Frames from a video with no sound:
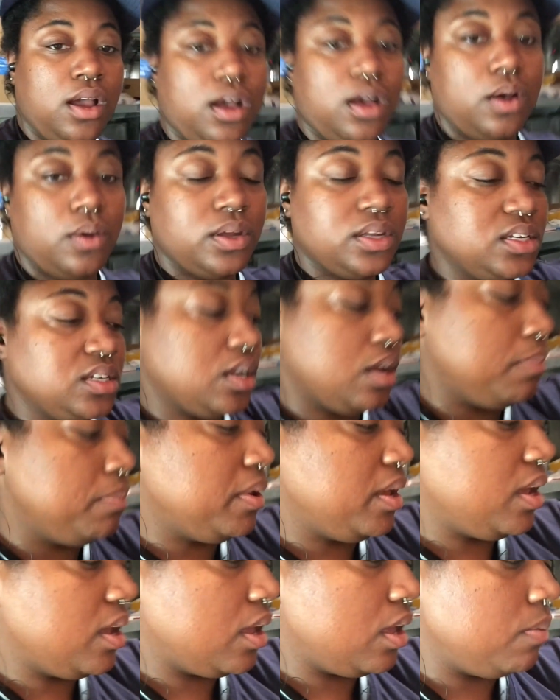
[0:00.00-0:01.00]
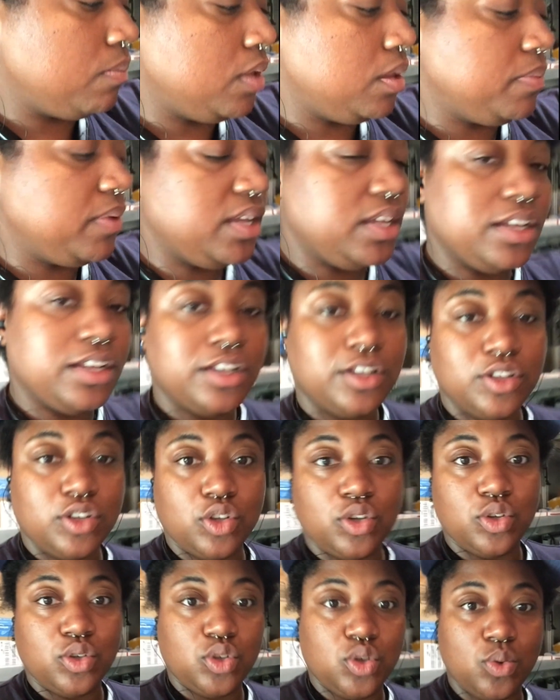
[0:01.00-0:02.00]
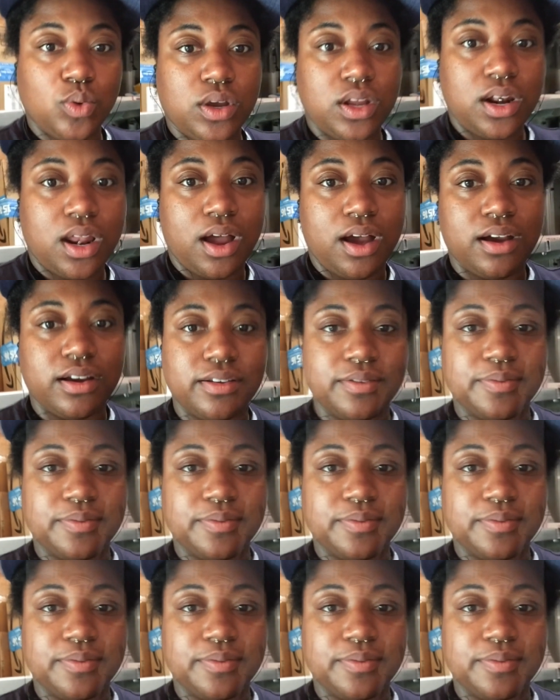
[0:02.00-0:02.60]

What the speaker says: I'll hit y'all back at maybe 2 o'clock.